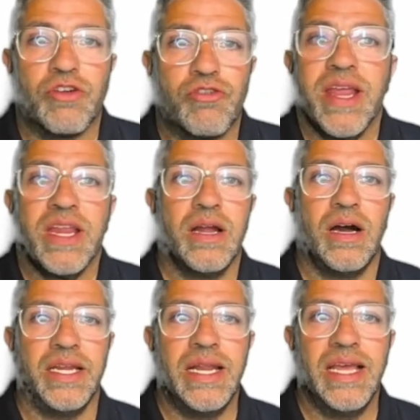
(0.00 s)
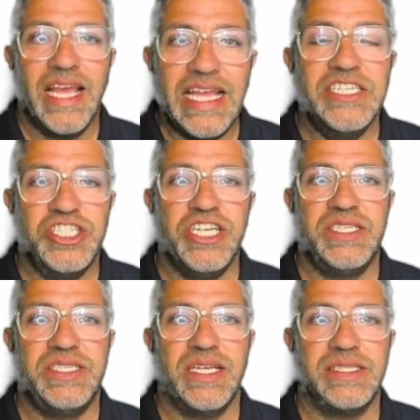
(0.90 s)
grade 9 in
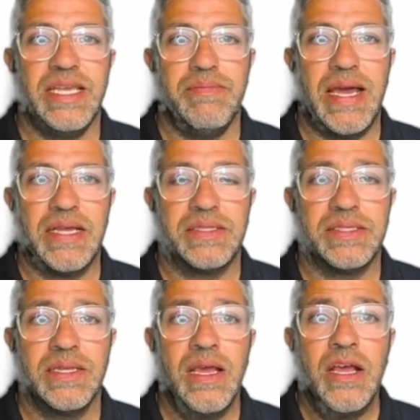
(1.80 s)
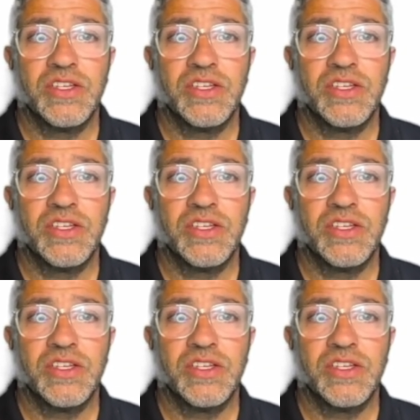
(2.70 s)
GCSE maths.